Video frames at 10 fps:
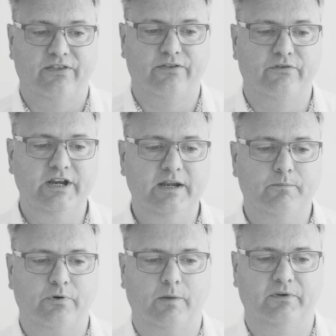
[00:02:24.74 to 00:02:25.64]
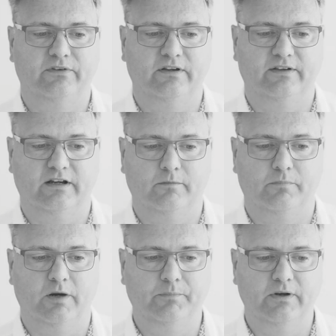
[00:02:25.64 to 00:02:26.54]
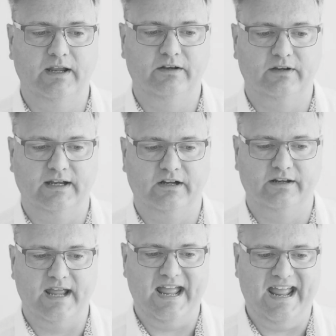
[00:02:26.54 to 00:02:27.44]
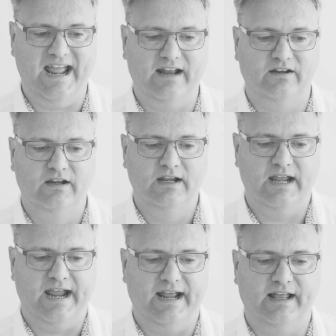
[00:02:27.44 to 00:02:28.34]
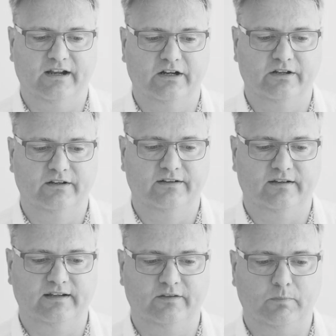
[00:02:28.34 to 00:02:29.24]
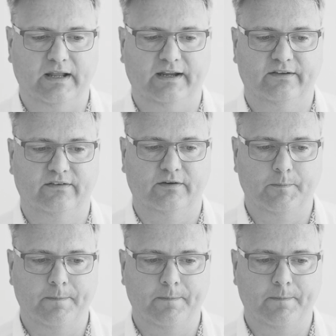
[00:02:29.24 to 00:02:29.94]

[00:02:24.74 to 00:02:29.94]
three properties. I got populate, I got add, and I got displaced.